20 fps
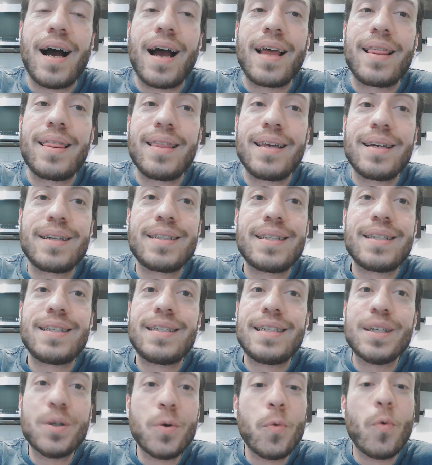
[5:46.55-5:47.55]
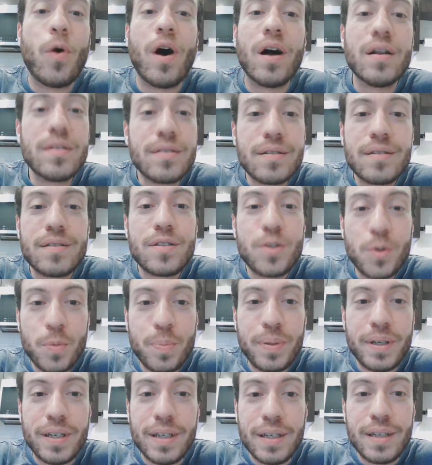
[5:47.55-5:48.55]
I think still wants to
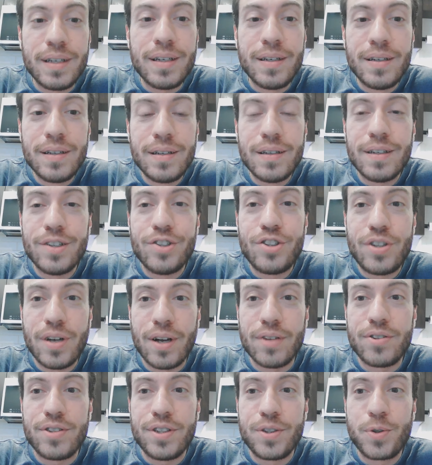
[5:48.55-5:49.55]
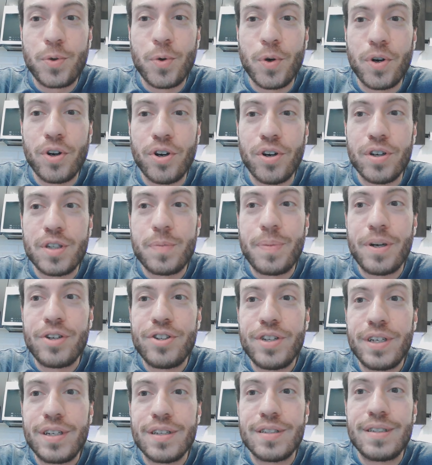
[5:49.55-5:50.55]
be in Chelsie's corner,
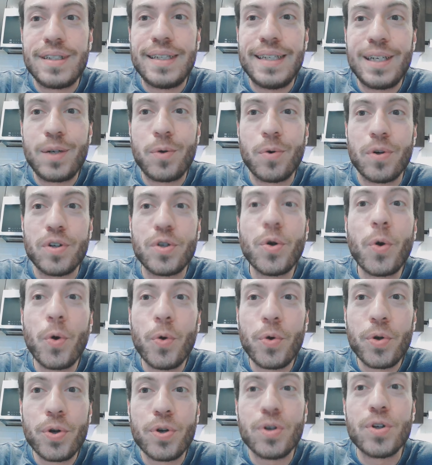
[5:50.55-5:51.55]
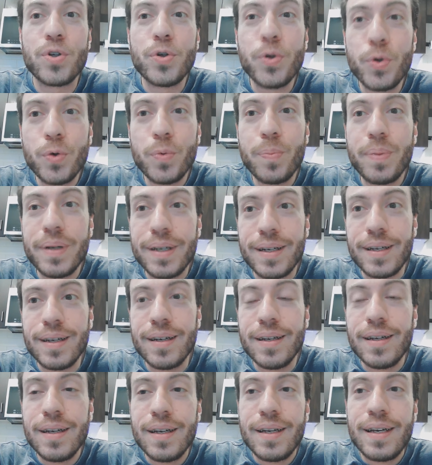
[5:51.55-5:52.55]
especially because T'kor told her to
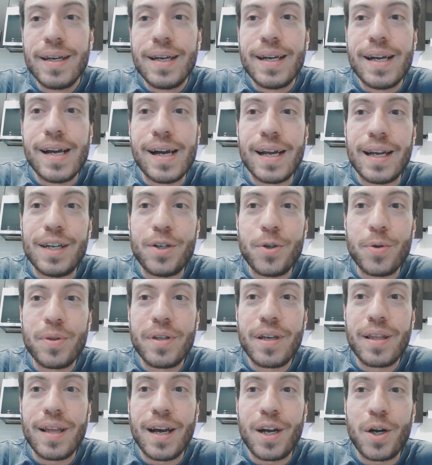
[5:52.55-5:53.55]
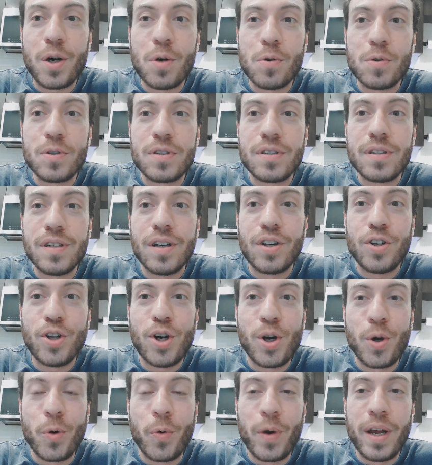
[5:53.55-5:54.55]
be, and I do think that goes a
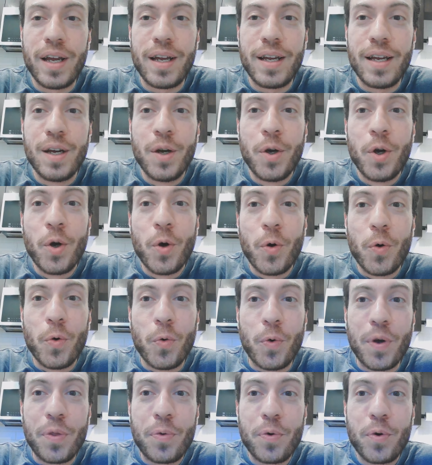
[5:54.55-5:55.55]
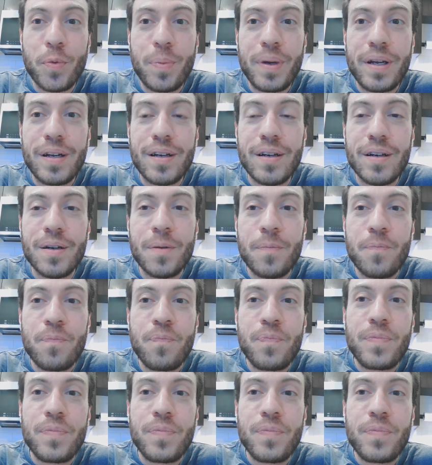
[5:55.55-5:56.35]
long way with Rubina.